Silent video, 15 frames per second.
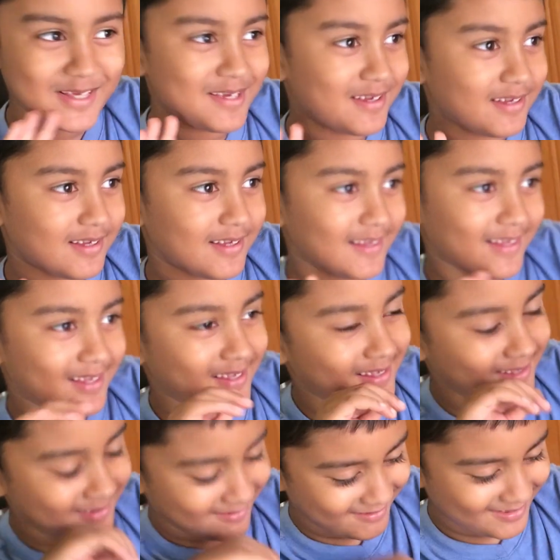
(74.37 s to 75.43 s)
What was Imran's
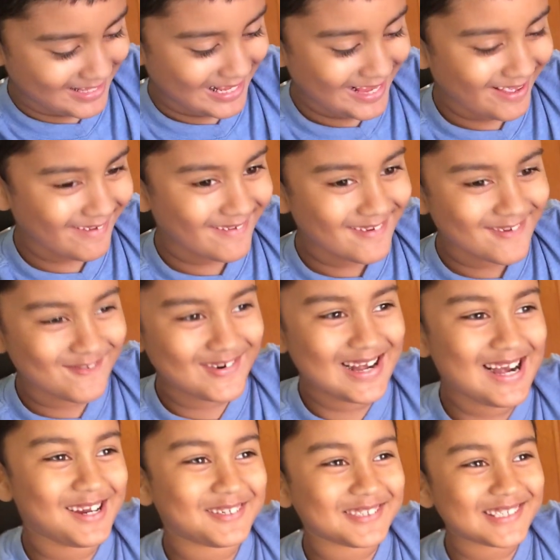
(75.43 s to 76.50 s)
favorite moment?
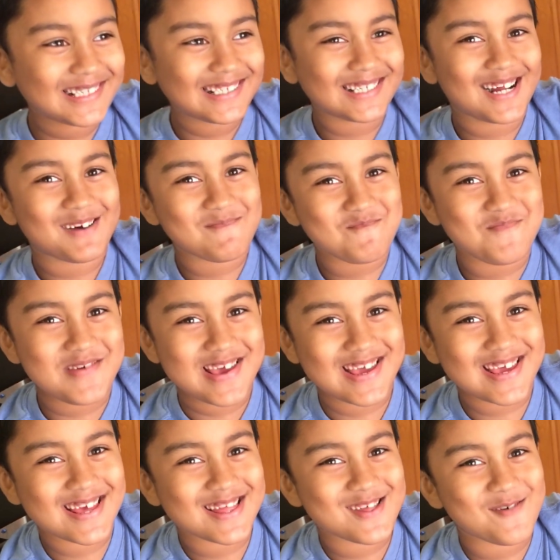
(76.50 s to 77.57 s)
When I was
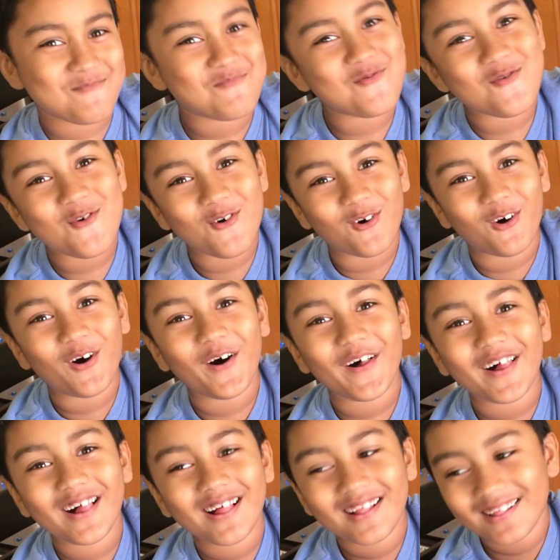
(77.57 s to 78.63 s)
jumping in the pool.
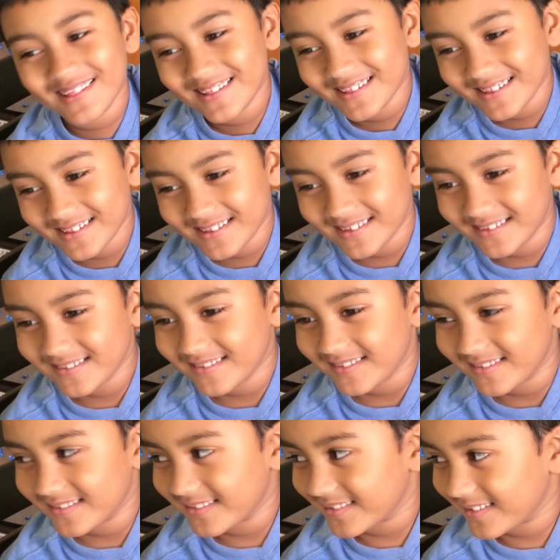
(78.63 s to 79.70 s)
He was. What was
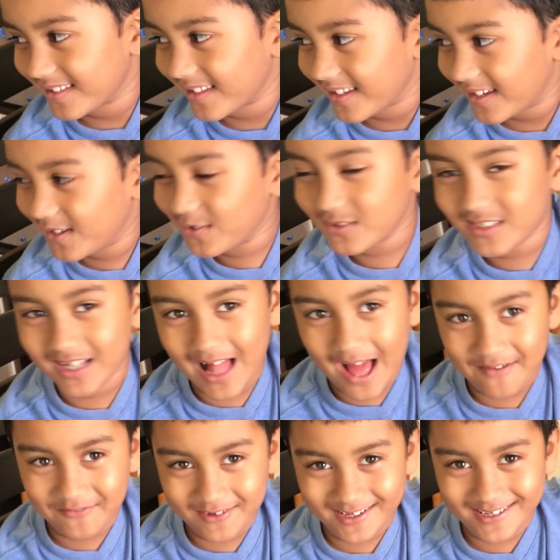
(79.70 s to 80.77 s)
he doing? He was
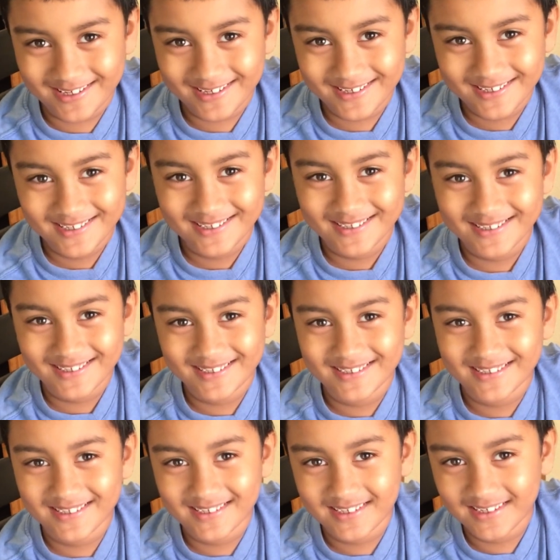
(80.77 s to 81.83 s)
laughing. He was laughing
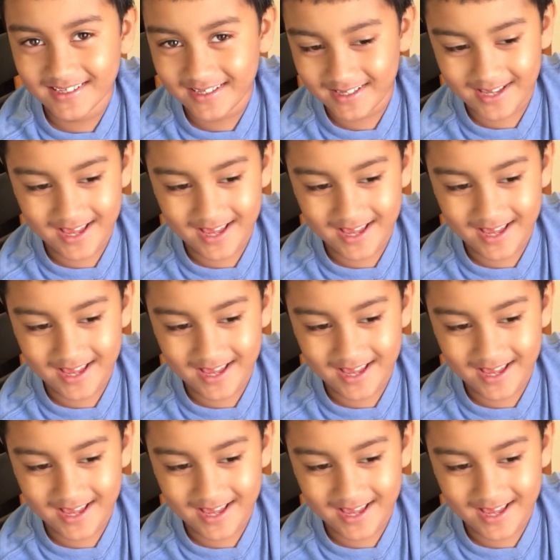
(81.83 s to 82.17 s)
out loud.